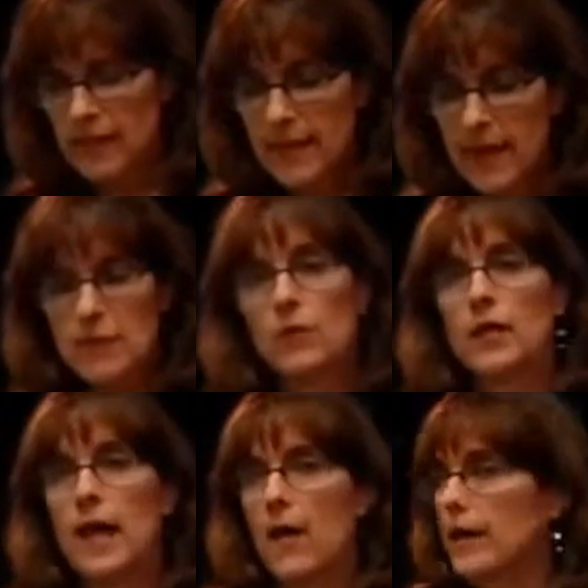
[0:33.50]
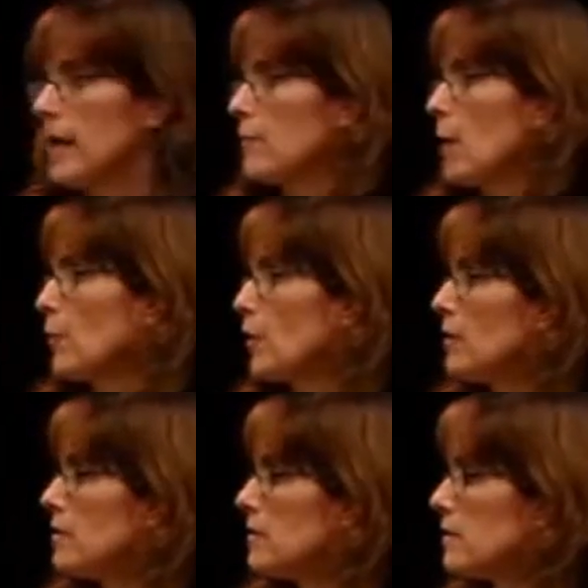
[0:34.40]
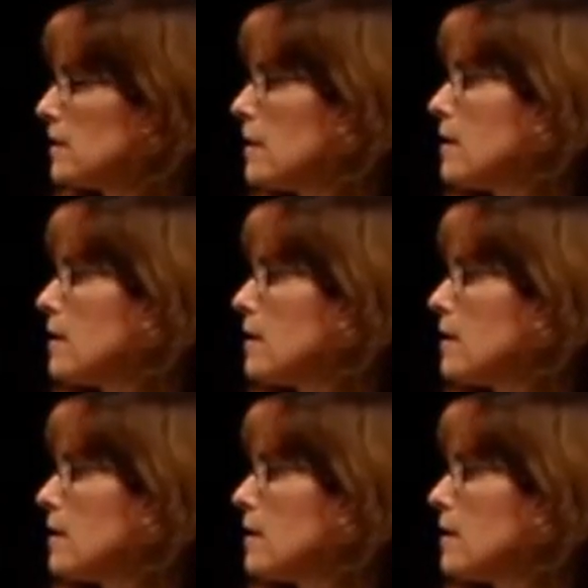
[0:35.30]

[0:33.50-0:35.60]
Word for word: And that's really how I came up with this.